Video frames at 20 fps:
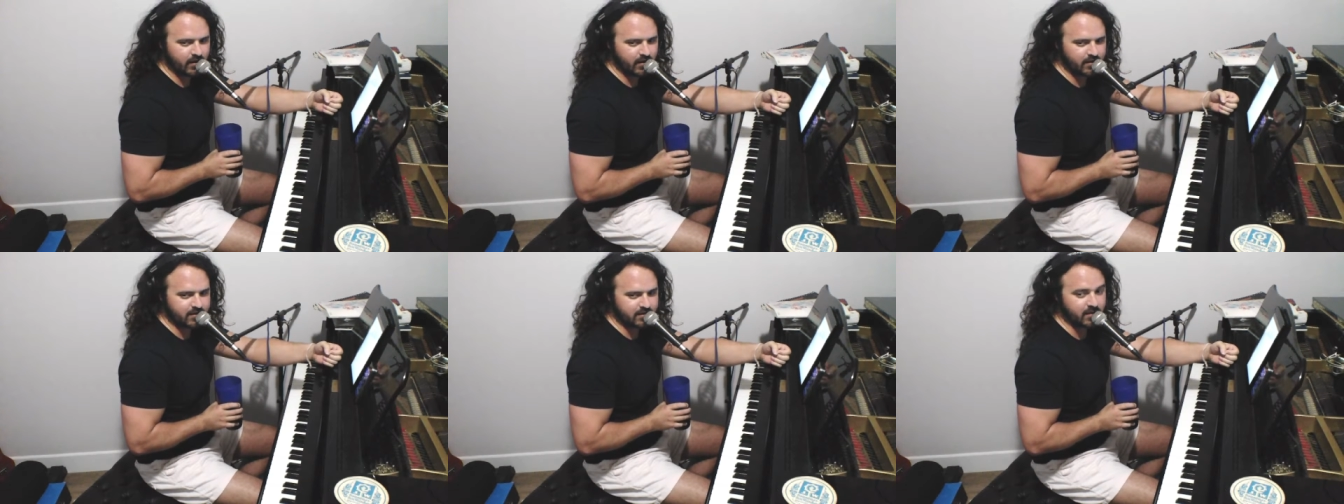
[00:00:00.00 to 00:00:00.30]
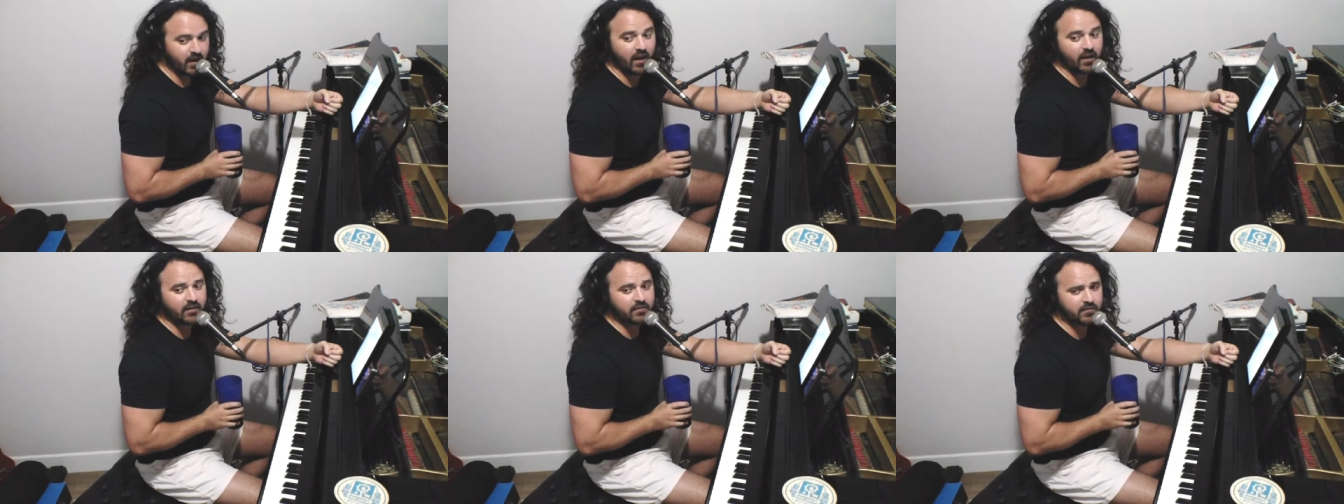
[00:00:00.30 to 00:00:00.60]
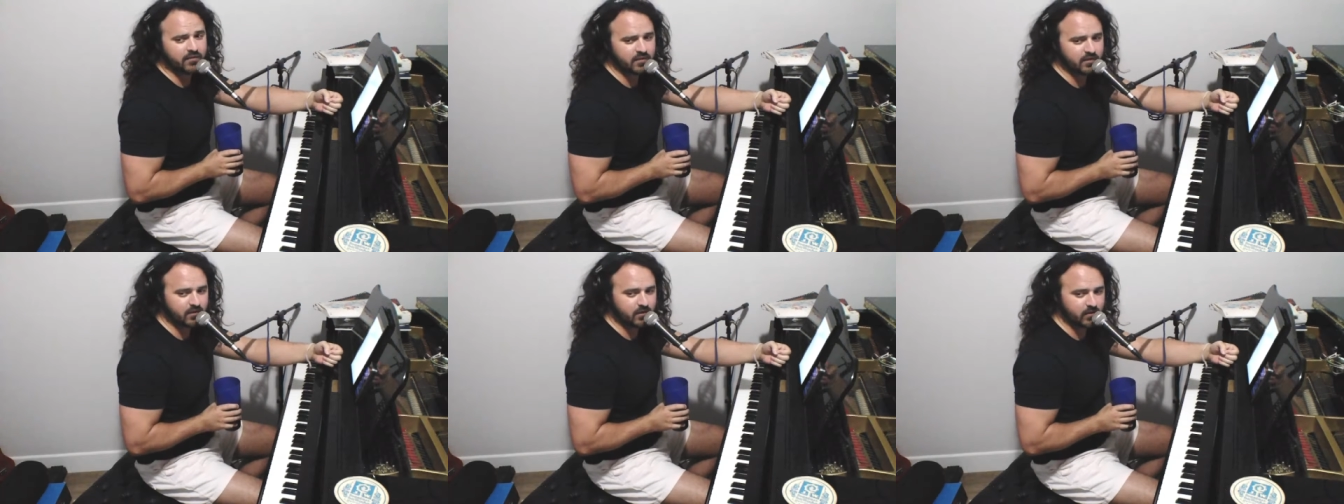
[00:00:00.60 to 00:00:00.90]
a sock
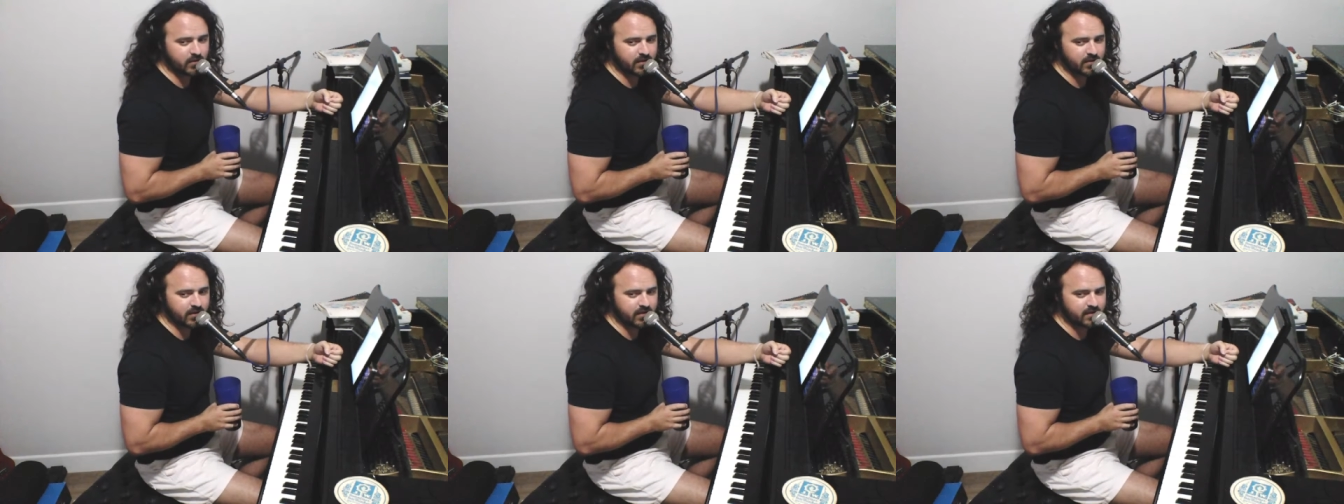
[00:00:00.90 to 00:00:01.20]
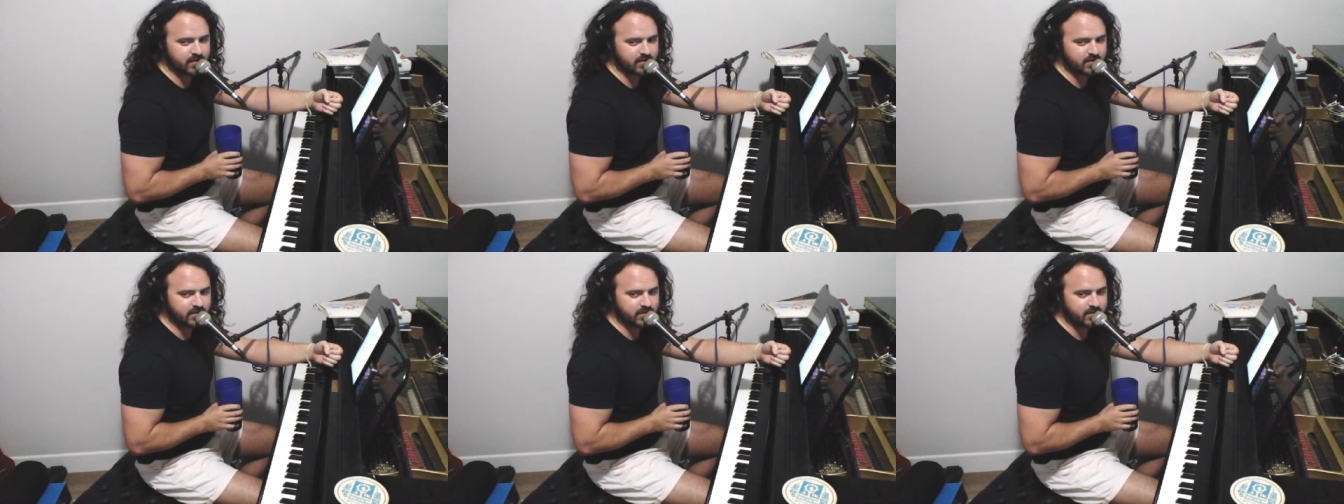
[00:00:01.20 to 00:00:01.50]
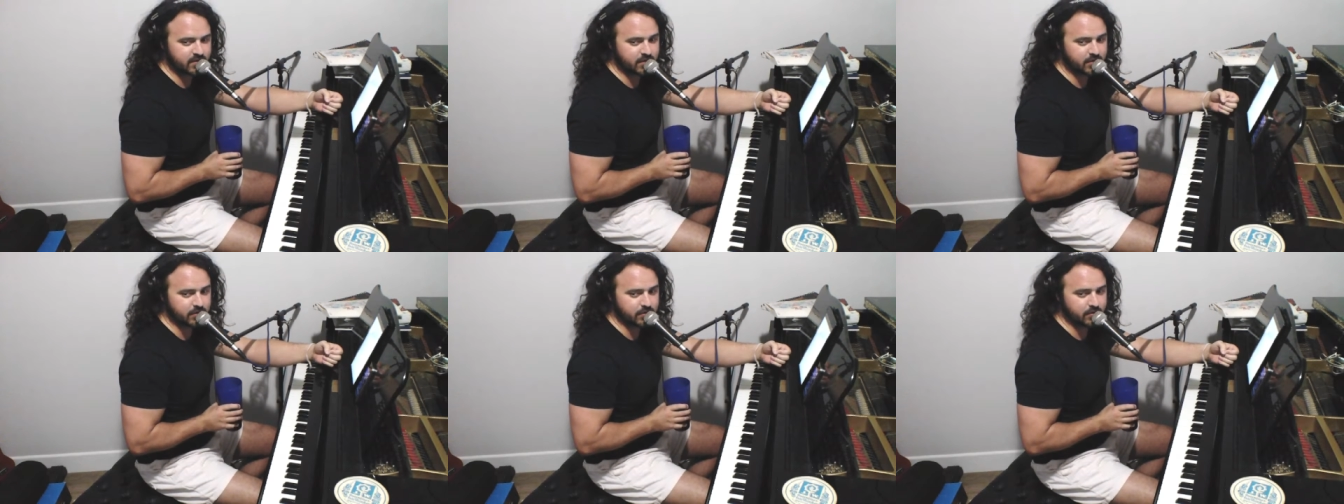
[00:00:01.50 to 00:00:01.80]
full of quarters
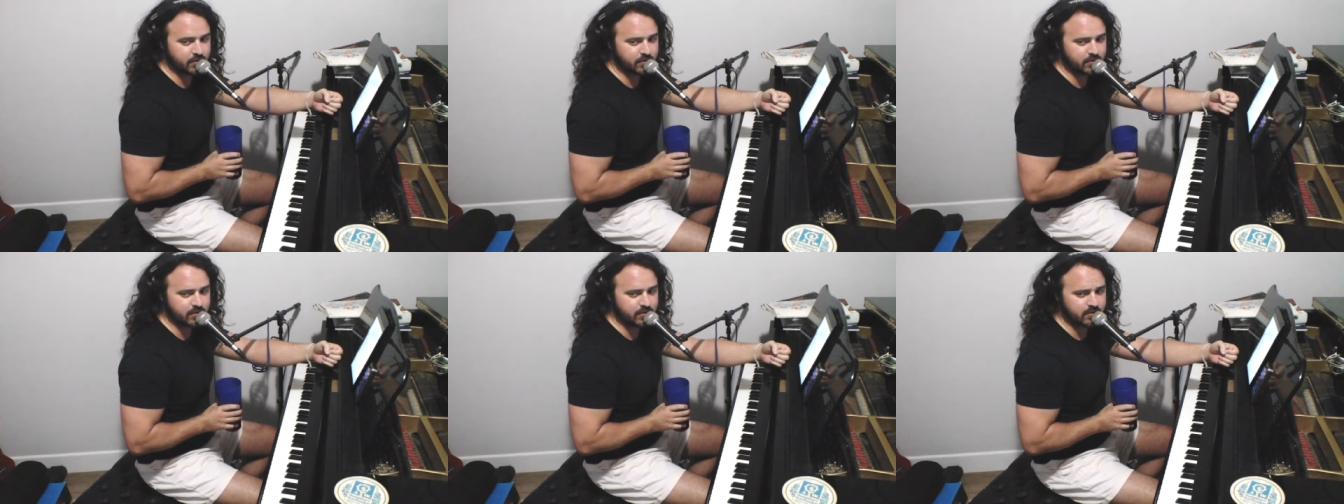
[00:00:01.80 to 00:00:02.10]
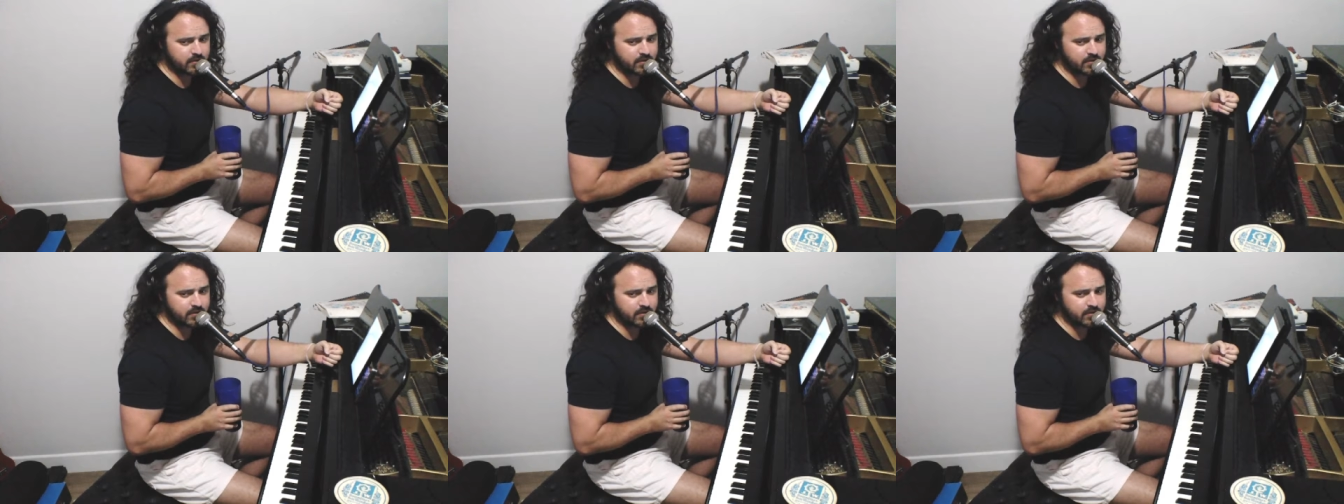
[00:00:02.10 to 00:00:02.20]
to